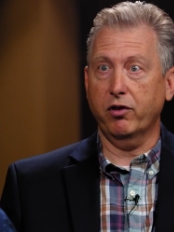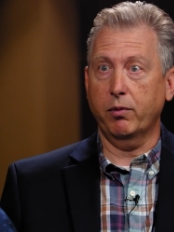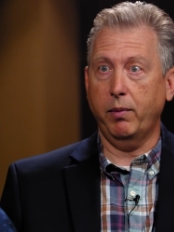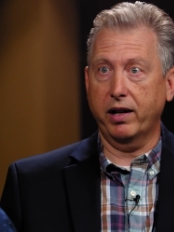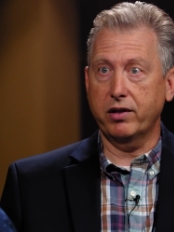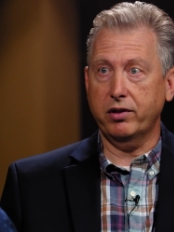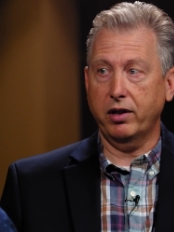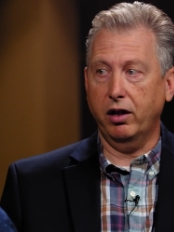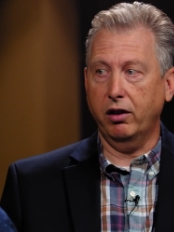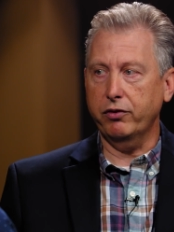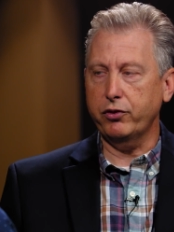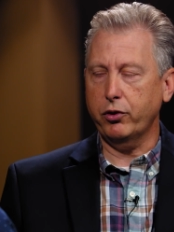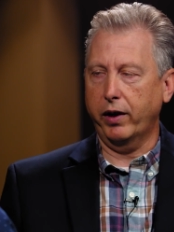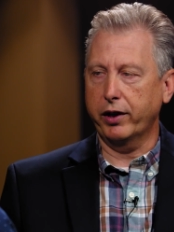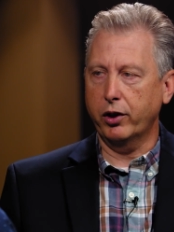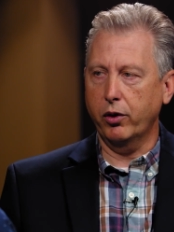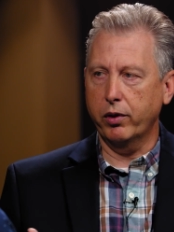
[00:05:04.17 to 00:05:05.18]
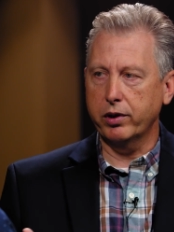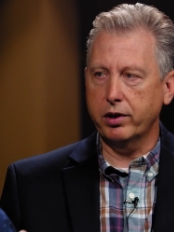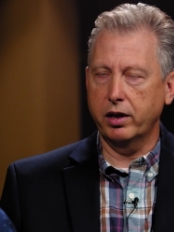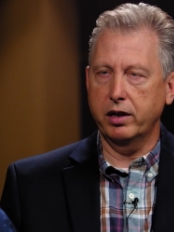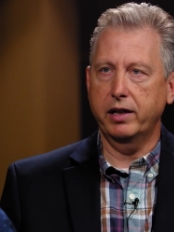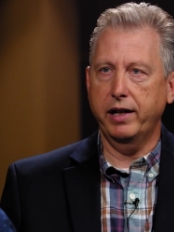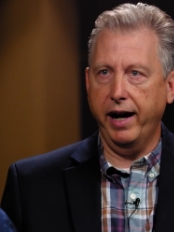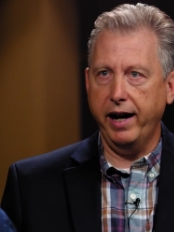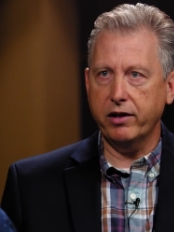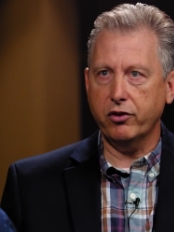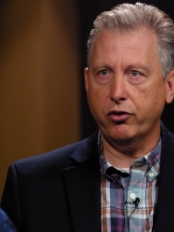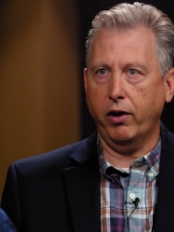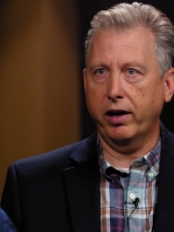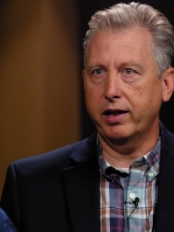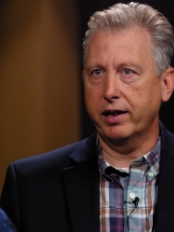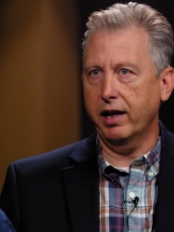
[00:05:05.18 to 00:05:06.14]
for myself, so I go into debt
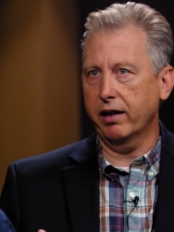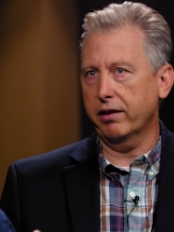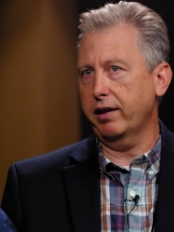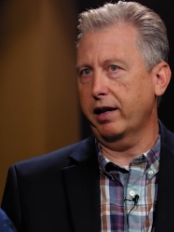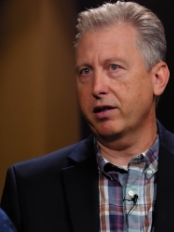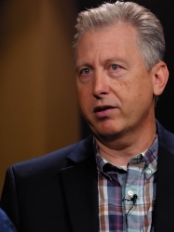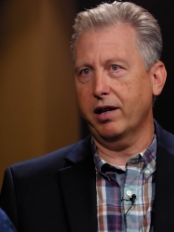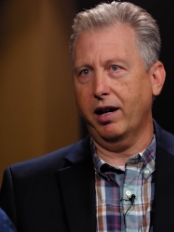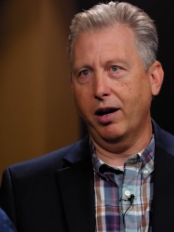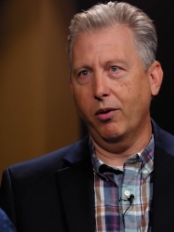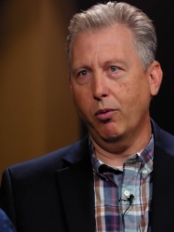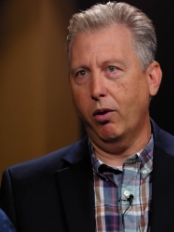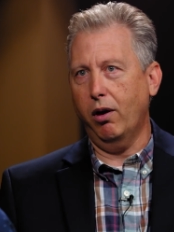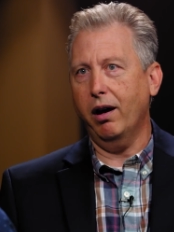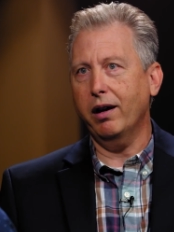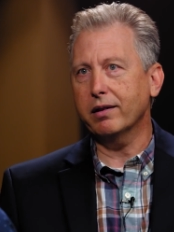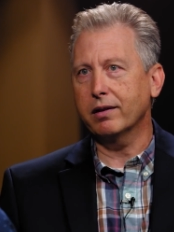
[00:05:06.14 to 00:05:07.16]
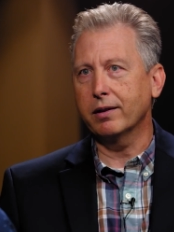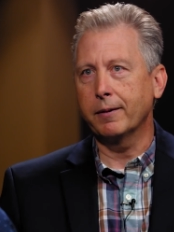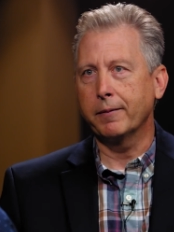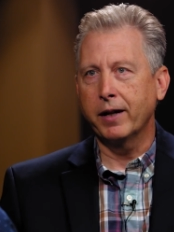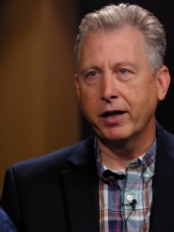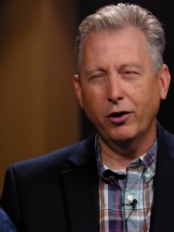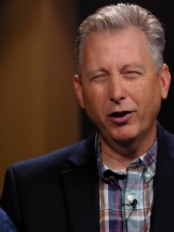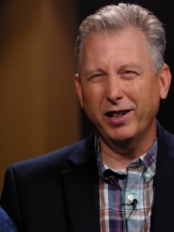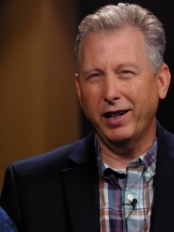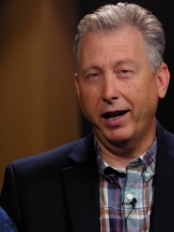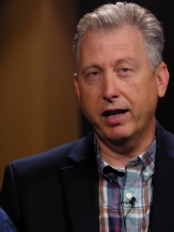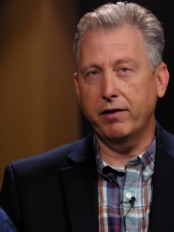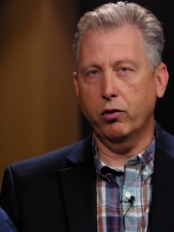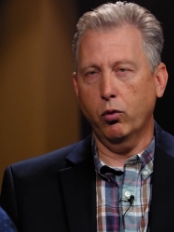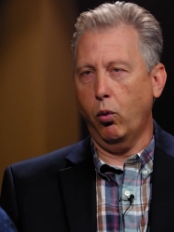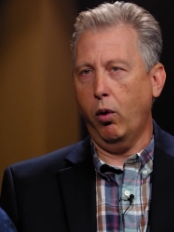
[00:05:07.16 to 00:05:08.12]
trying to get things that I want. You know, did
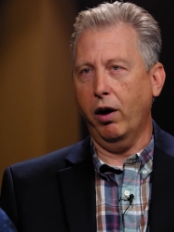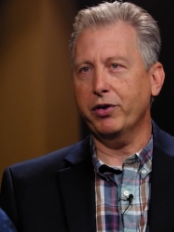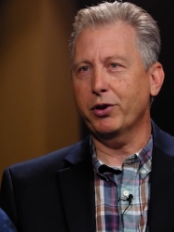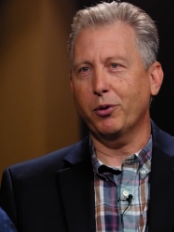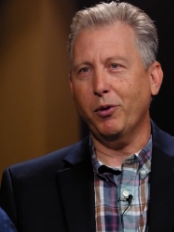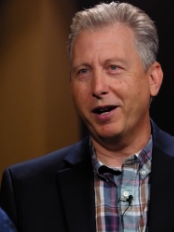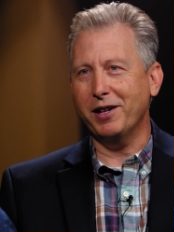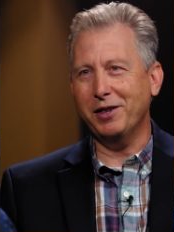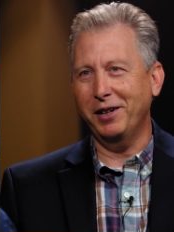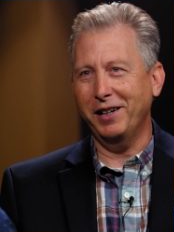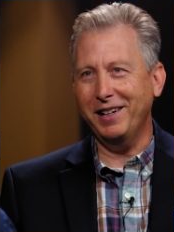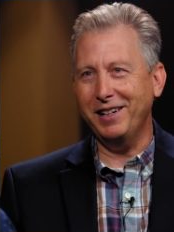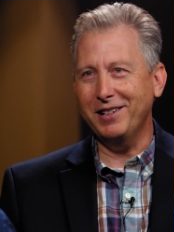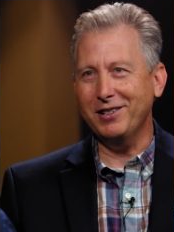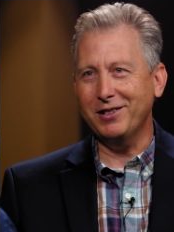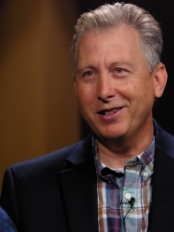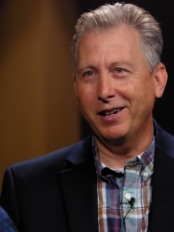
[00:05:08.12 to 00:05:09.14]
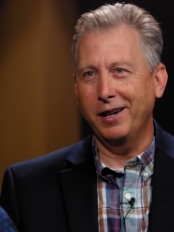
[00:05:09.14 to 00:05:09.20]
I even want the right things?